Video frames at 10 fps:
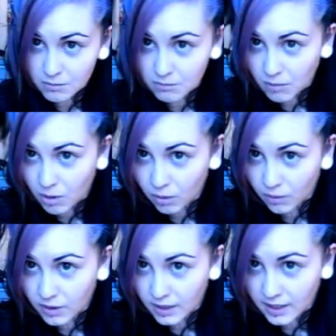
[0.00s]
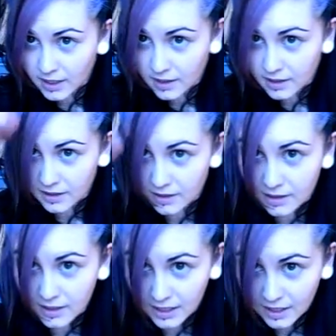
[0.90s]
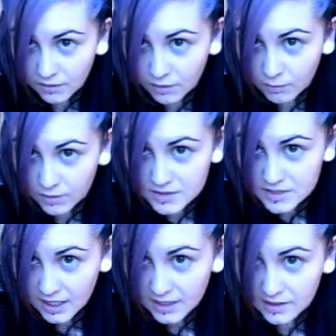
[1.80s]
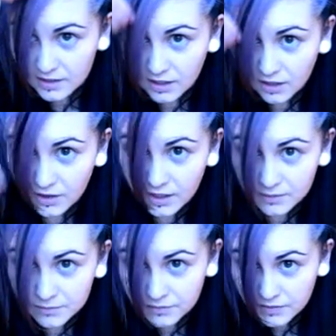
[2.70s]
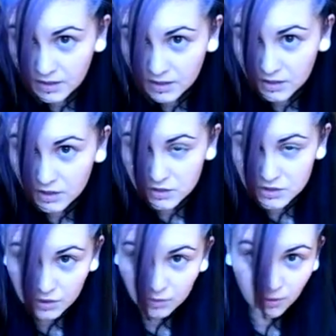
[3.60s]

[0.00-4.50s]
more hair on one side than the other. So your